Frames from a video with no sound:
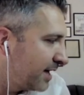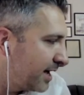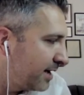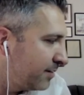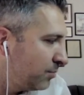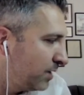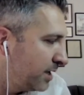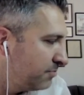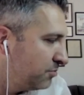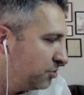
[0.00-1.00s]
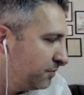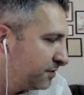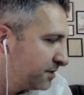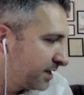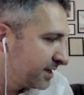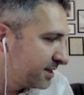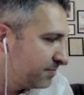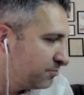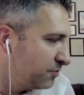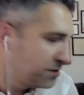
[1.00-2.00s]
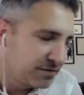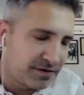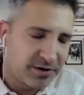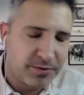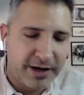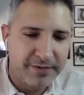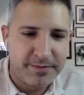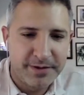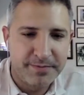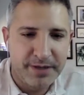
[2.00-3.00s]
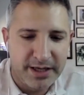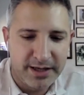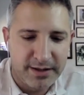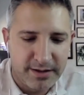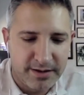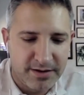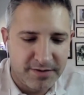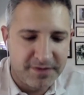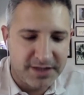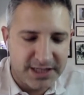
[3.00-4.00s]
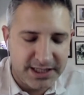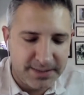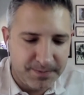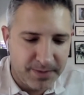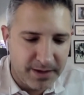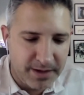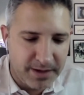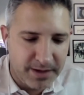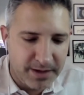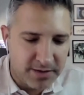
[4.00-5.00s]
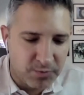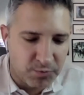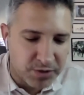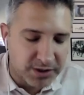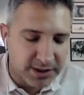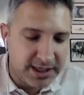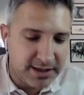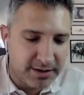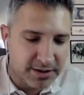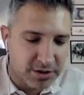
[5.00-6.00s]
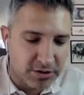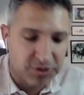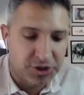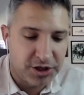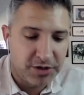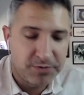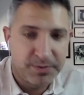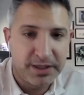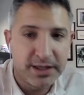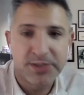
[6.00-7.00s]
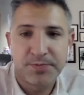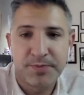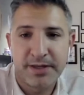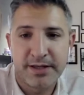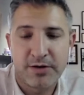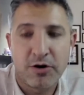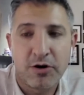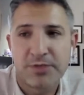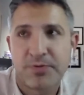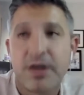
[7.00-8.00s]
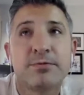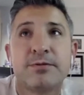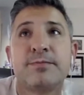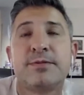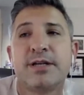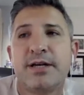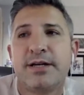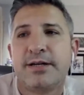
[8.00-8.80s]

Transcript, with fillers: that we had moved, like I said, moved so far away from him being a villain. Mm-hmm. And really, this whole show begins, it, all his problems